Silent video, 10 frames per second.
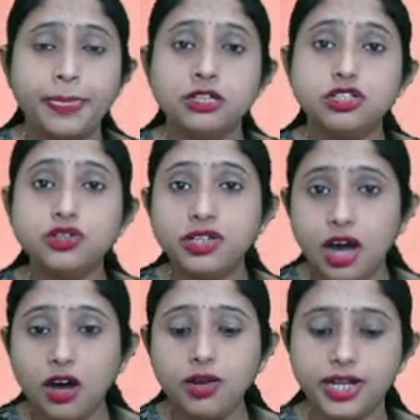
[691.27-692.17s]
So
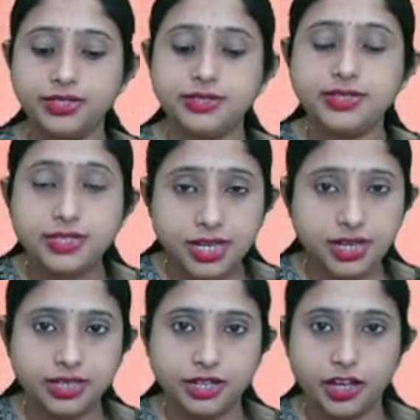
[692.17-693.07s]
now let us
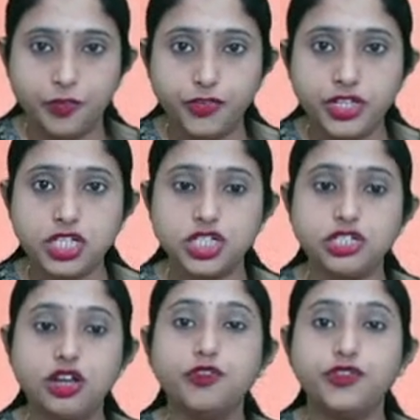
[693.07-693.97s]
see the
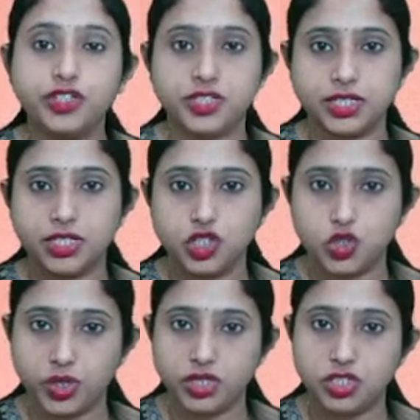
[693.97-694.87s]
definition of physical
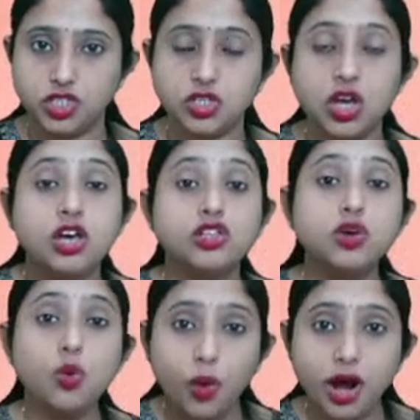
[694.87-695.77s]
change.
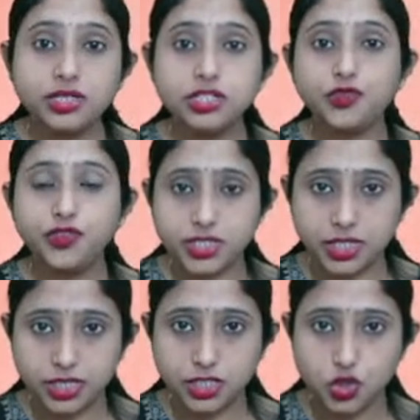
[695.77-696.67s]
So what is
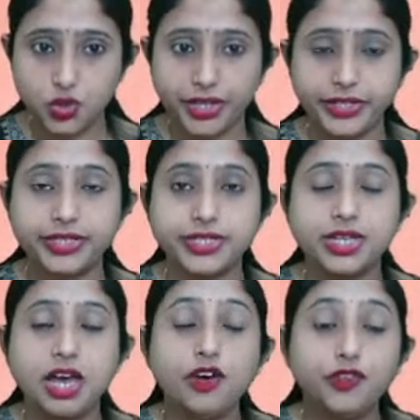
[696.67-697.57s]
physical
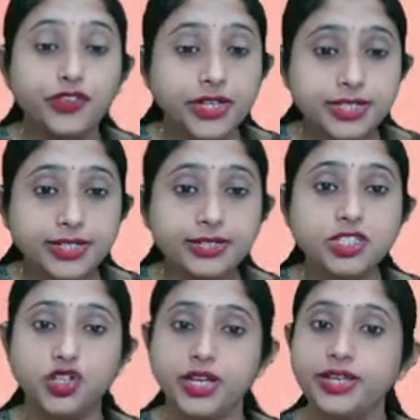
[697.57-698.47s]
change?
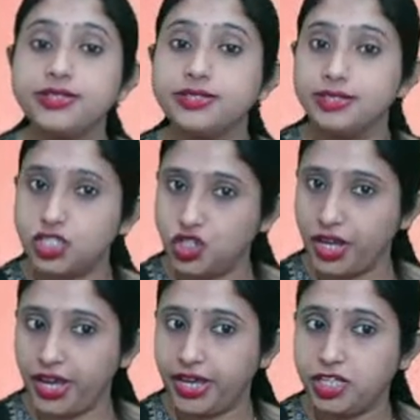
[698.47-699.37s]
Physical change is a
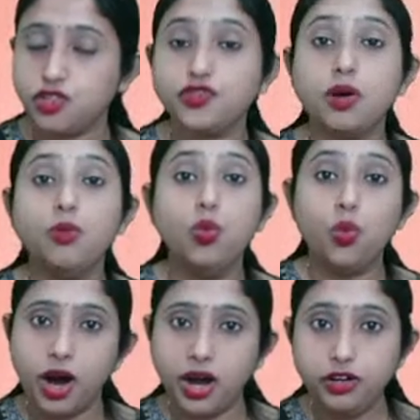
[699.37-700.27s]
change from
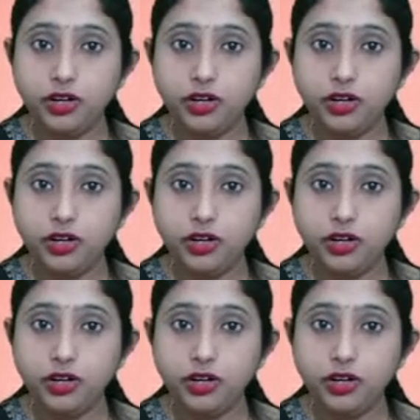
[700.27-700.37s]
one